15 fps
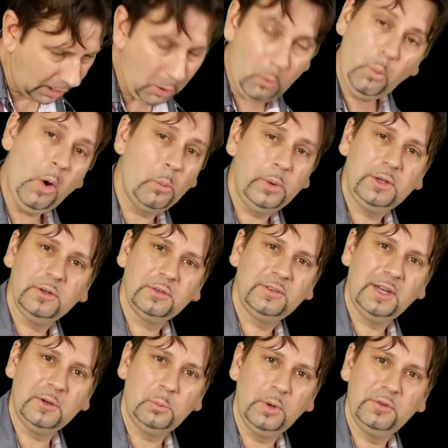what we just
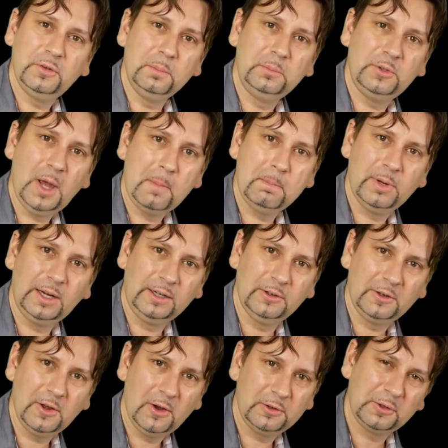did with some tumbling
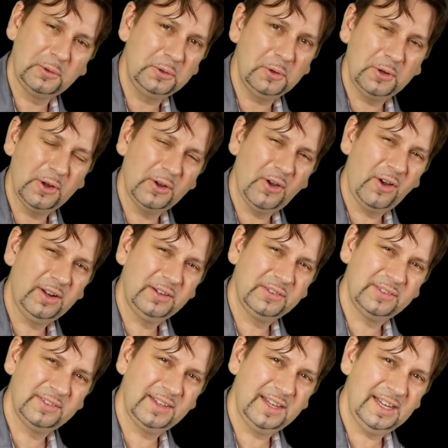legato, and you can kind of
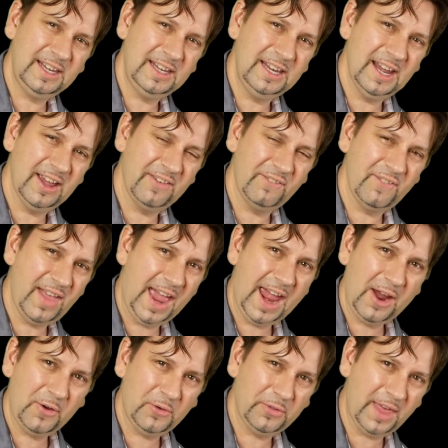see
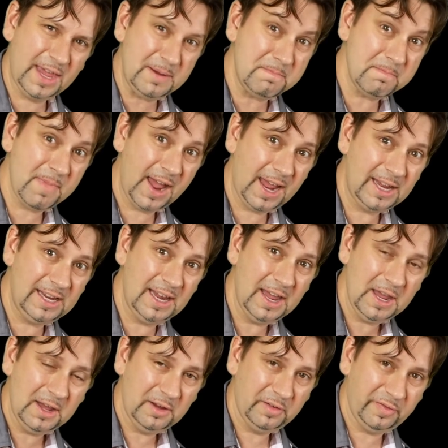how they may
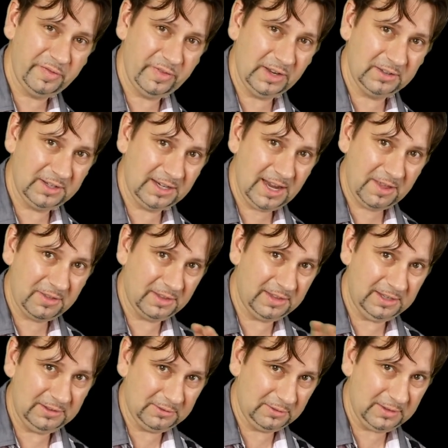fit together,
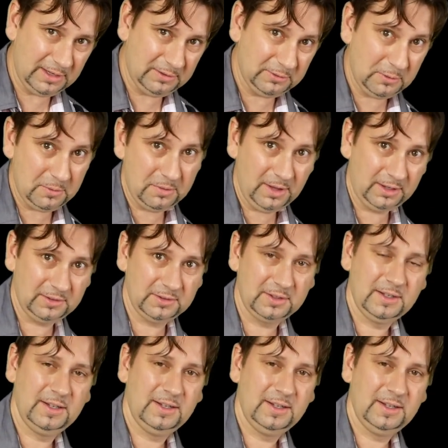these two things.